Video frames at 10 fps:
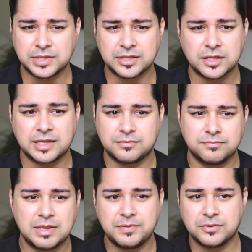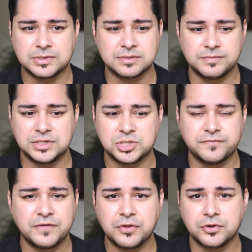They thought that maybe there was some
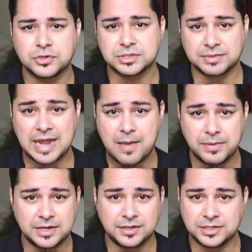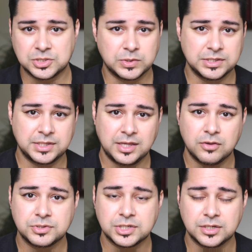engine failure or something happened and it just went into the
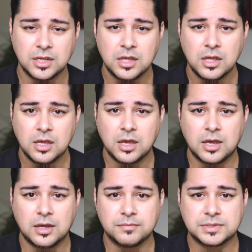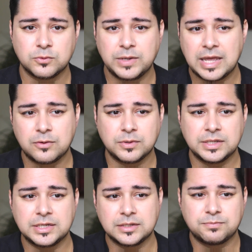ocean. So we hadn't
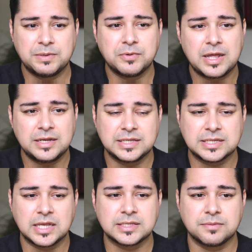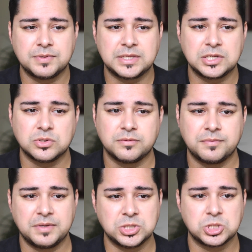really people hadn't discussed the potential of it
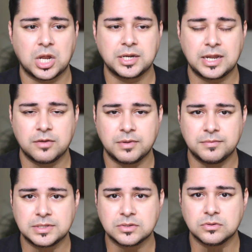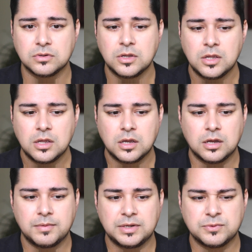being shot down by a missile.
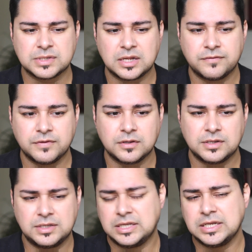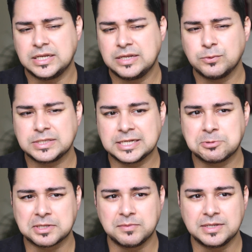And it was kind of he wasn't
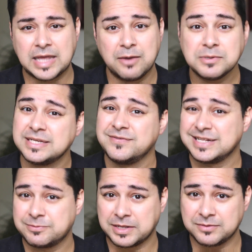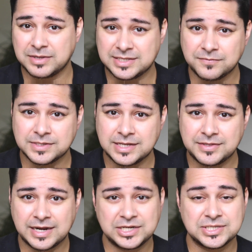expecting me. I wasn't even expecting myself to say
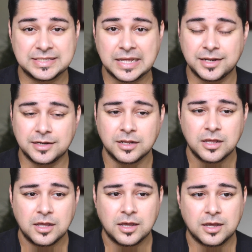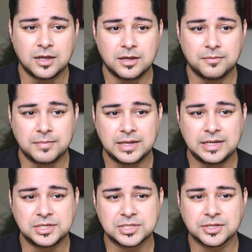that. I just said it, and
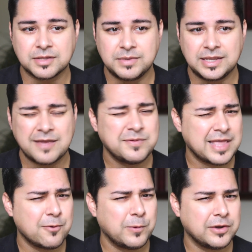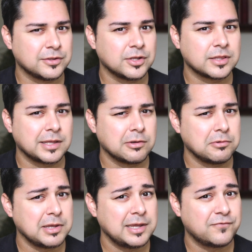he just looked at me, gave me that weird look, like,
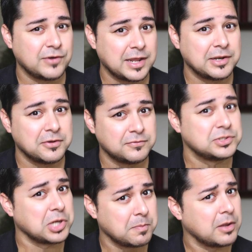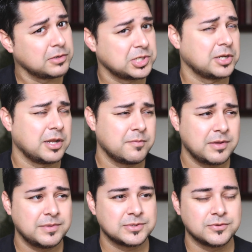okay, Fernando, it was shot down by
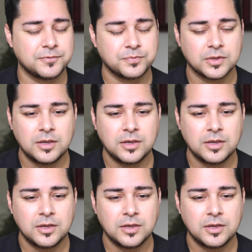a missile.